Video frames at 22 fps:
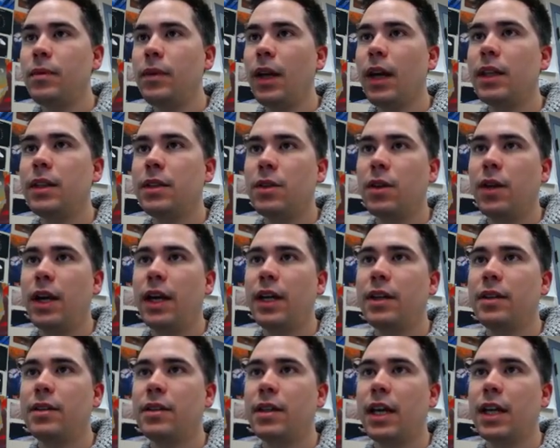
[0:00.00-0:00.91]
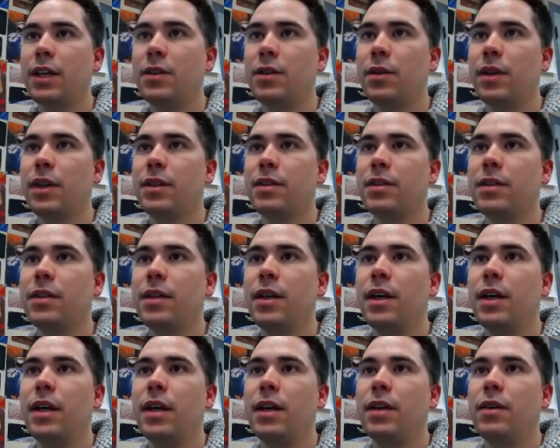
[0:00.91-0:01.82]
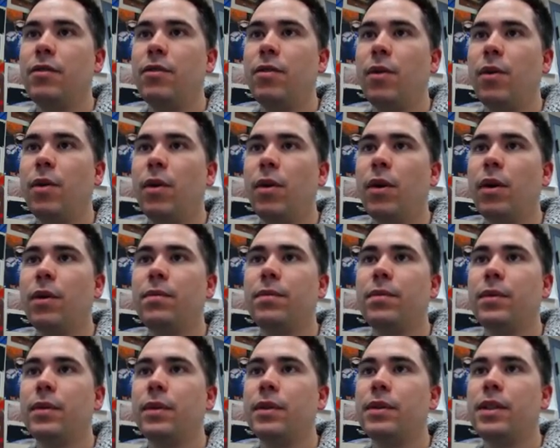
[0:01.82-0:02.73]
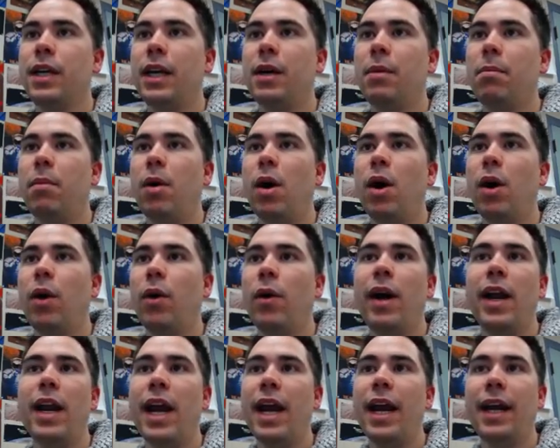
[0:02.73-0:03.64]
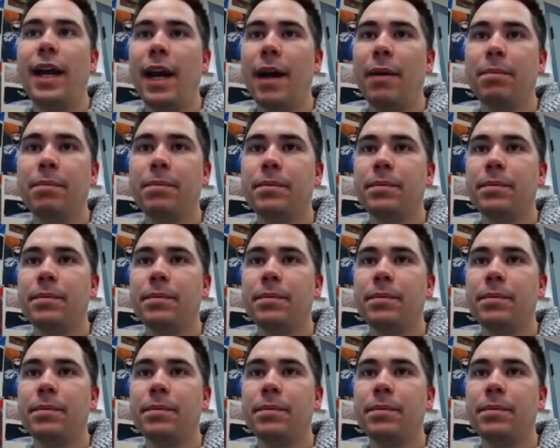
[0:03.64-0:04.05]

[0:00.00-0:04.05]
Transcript: And so I can schedule this for, say, tomorrow at 8 a.m.